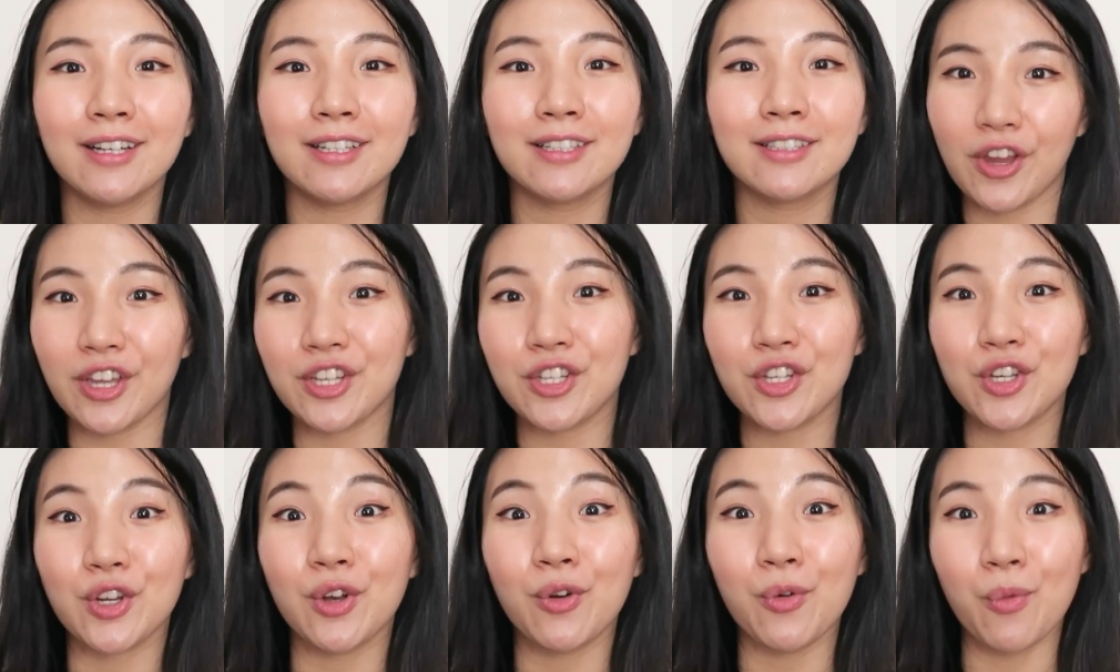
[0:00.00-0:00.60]

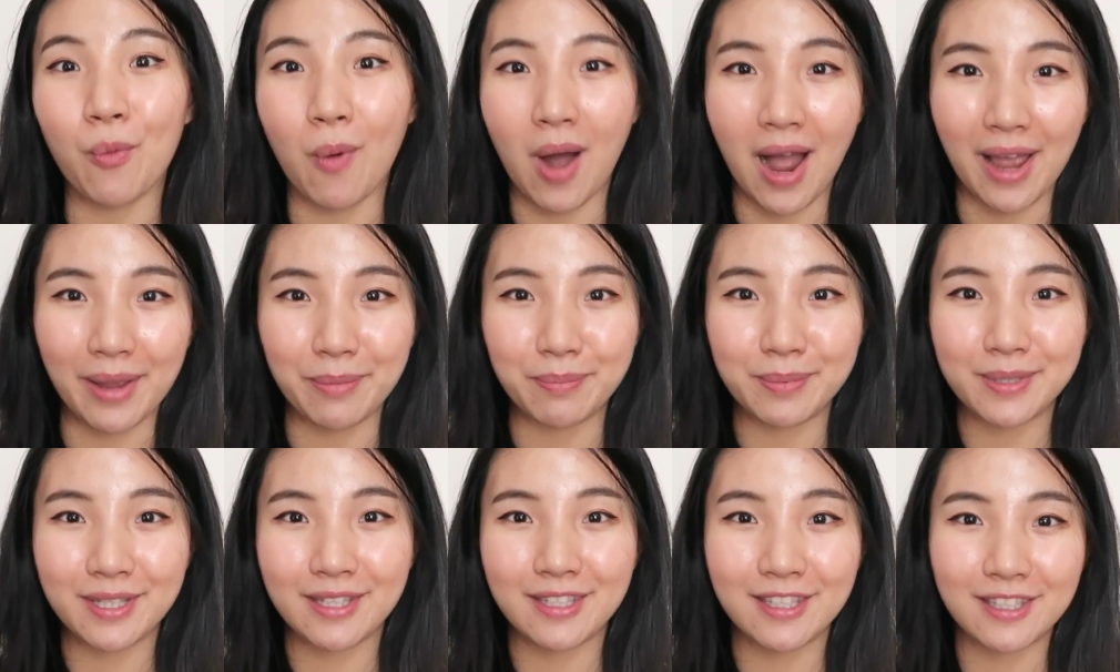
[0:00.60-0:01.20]
facial
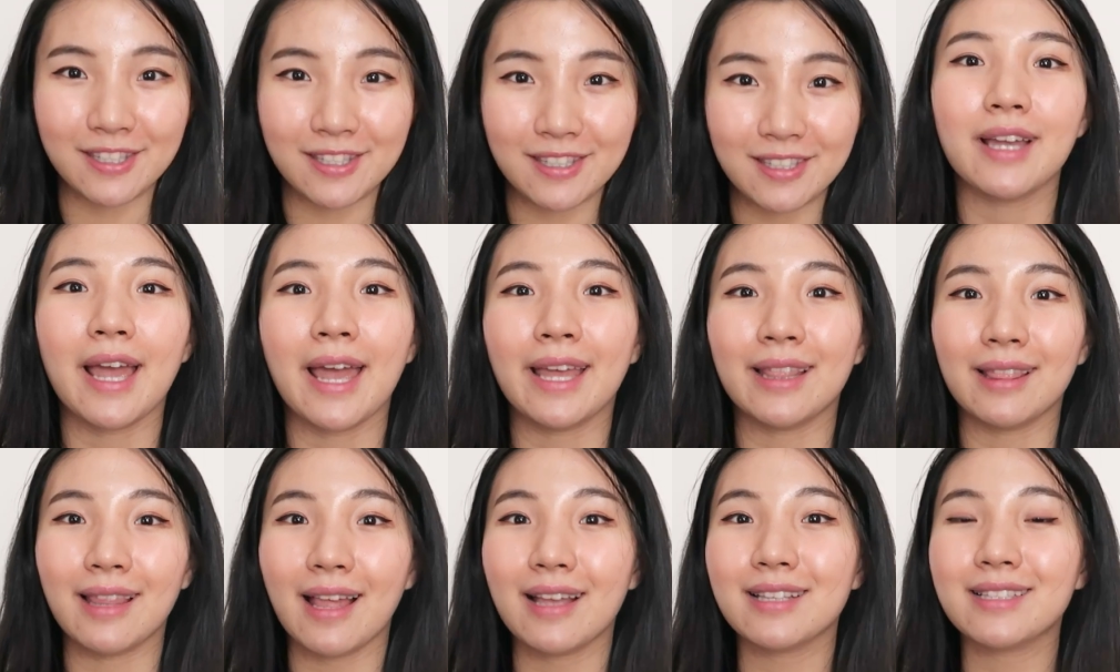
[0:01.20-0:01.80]
wipes.
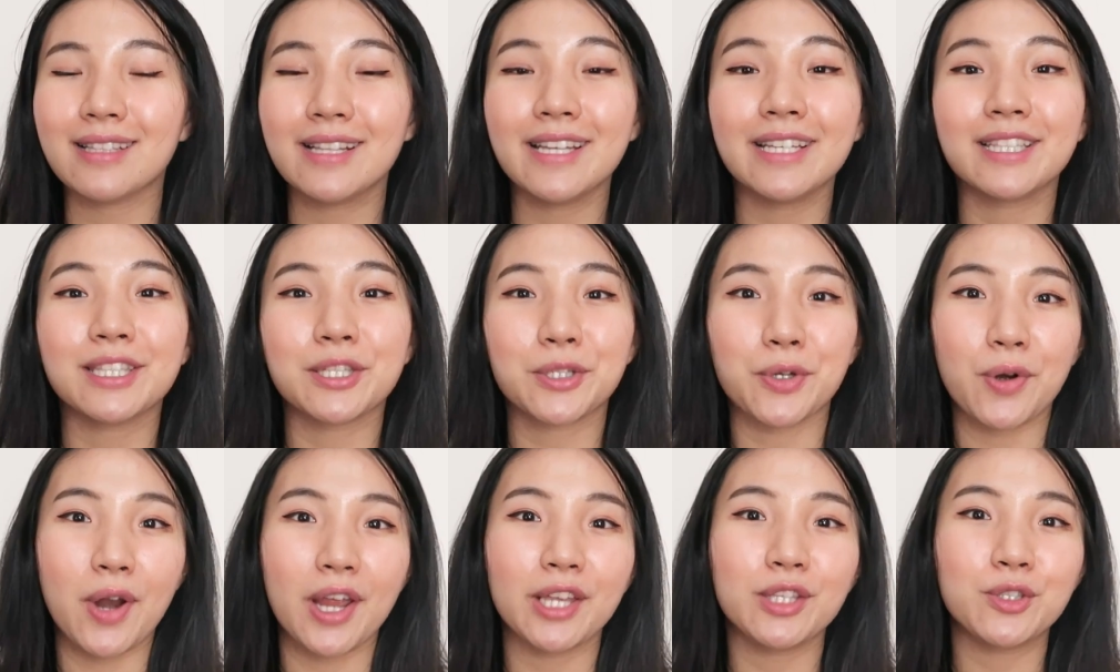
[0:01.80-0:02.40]
And lastly,
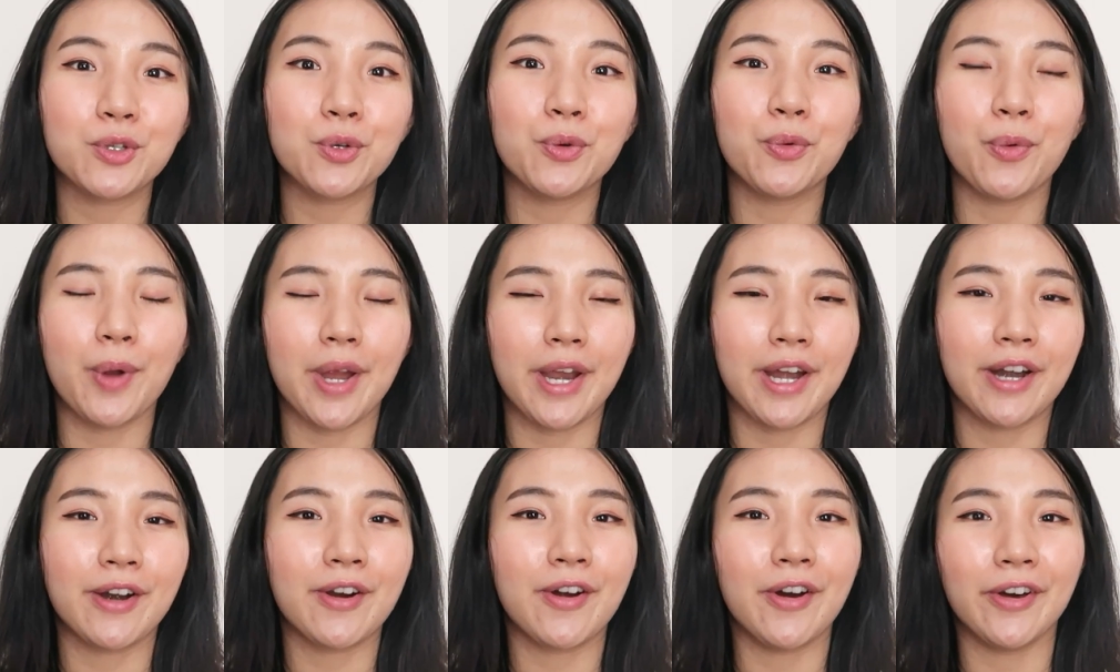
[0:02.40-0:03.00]
try to
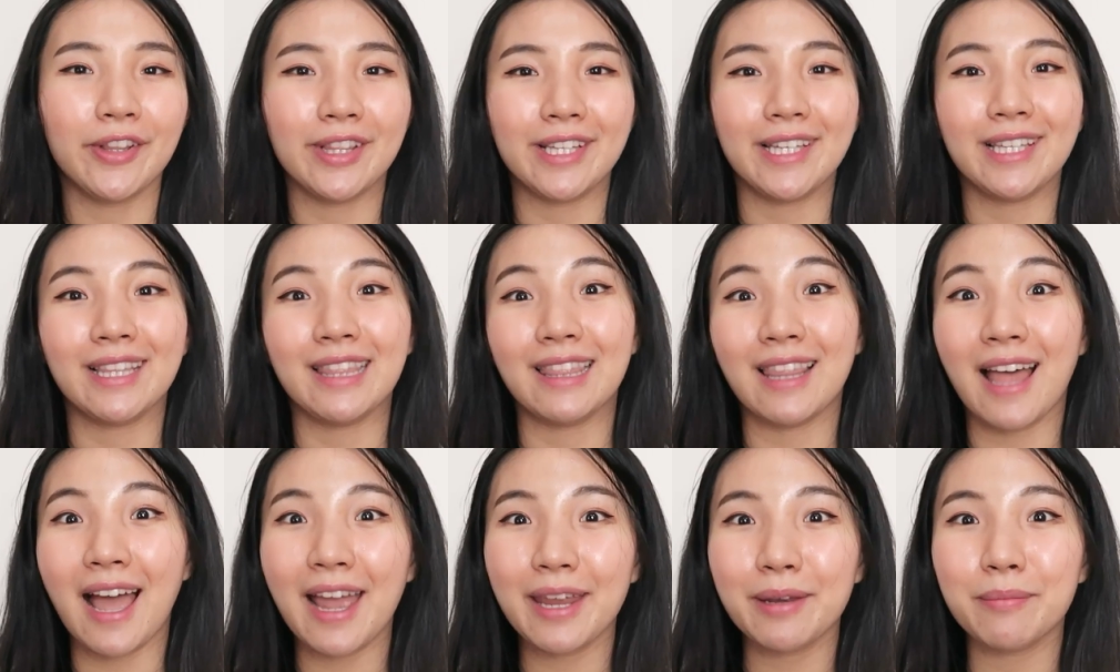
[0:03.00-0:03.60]
wear only
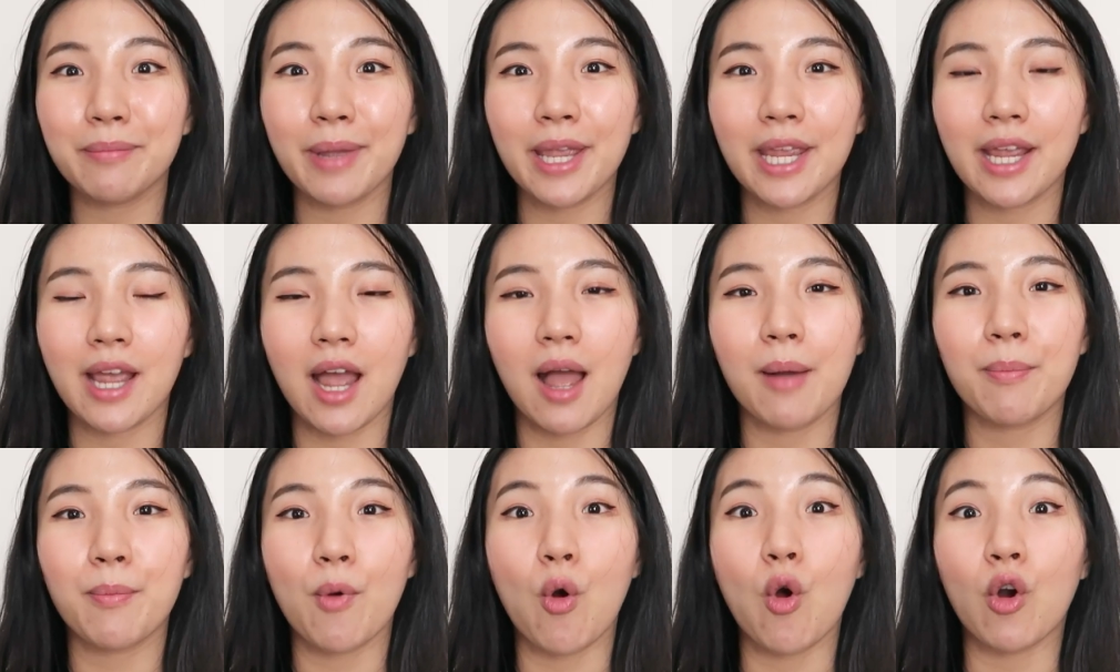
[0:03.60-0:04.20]
light
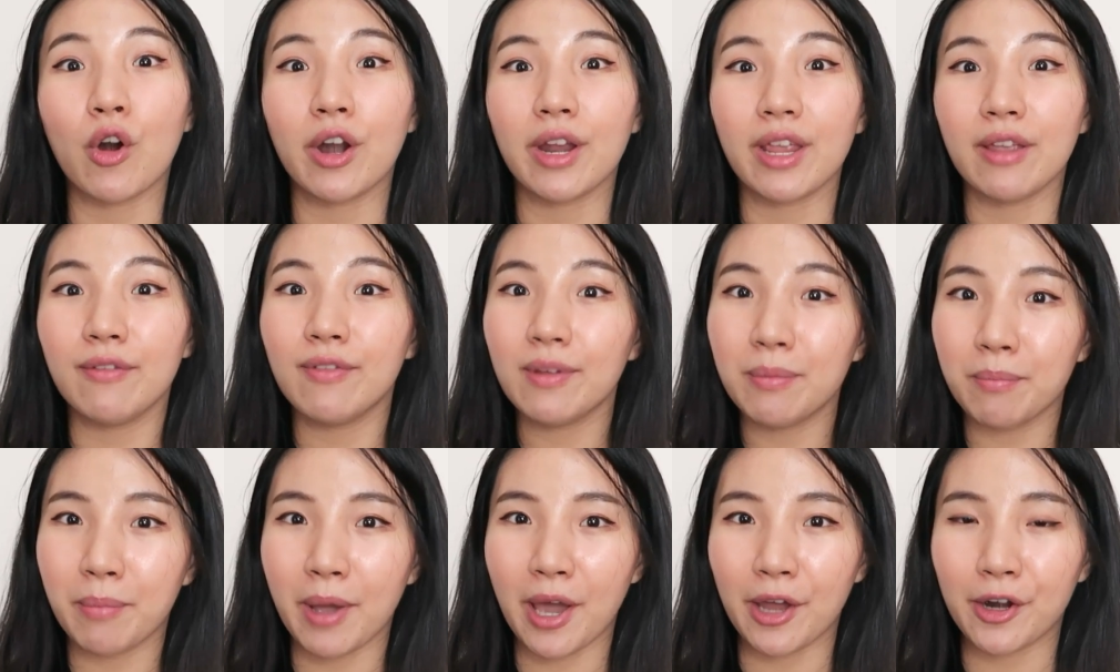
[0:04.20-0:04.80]
makeup or
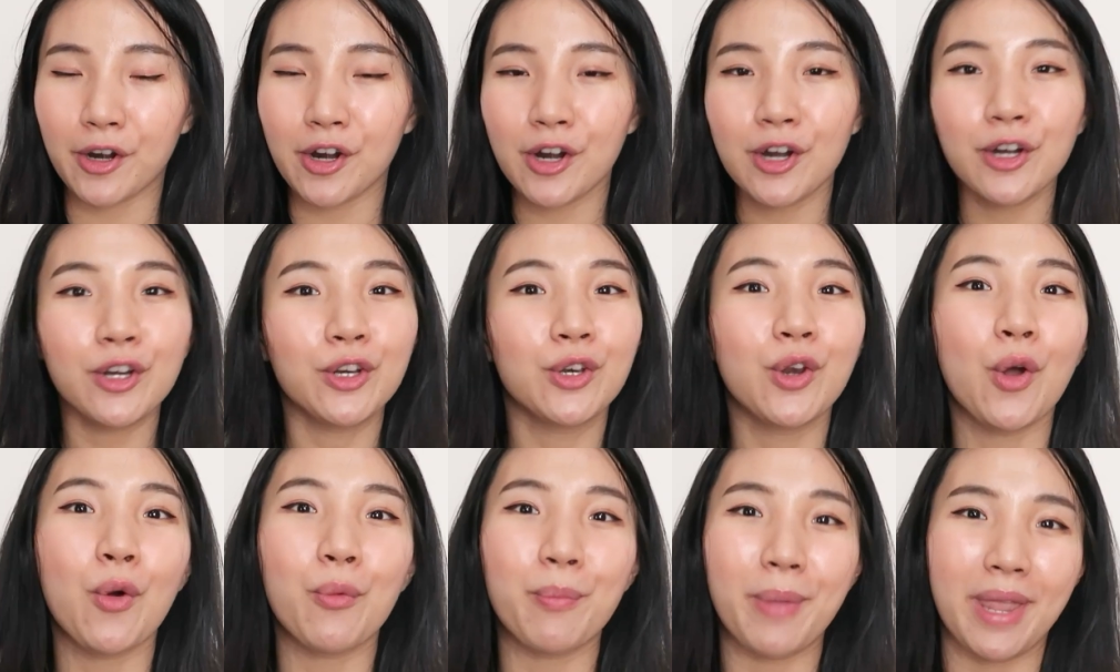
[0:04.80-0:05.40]
even better,
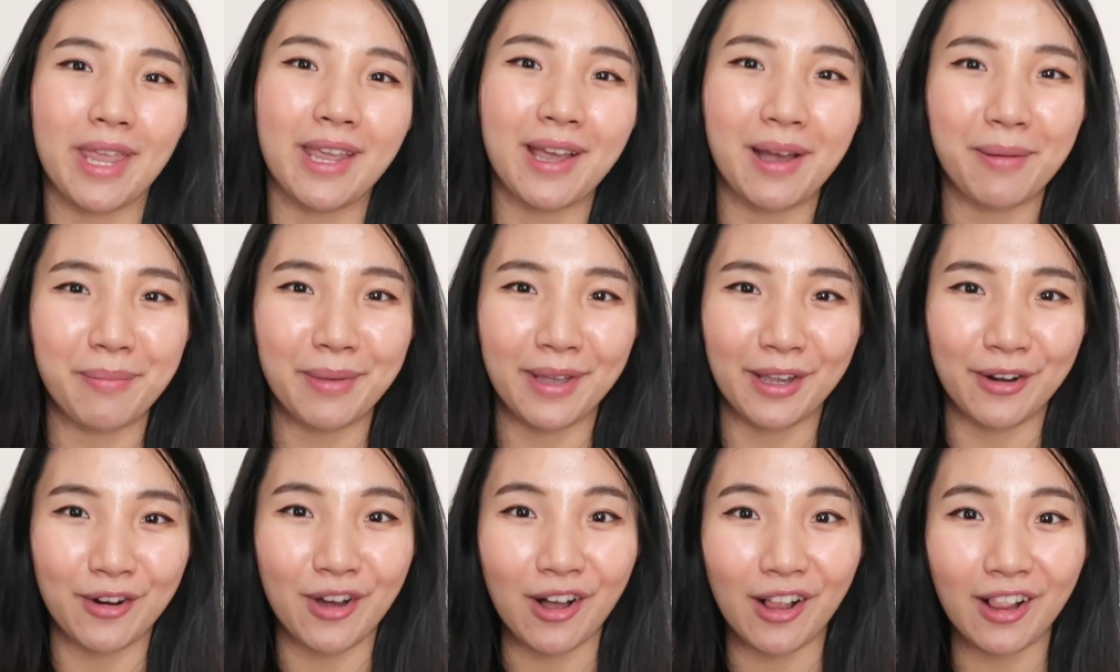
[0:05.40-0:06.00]
no makeup
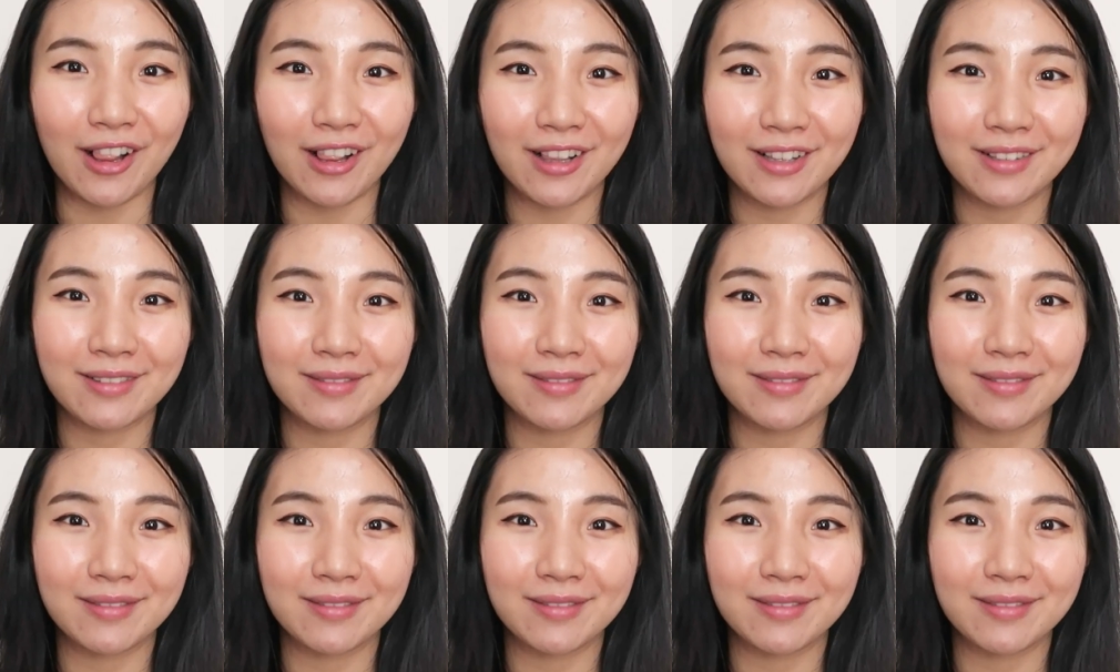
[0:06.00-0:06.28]
at all.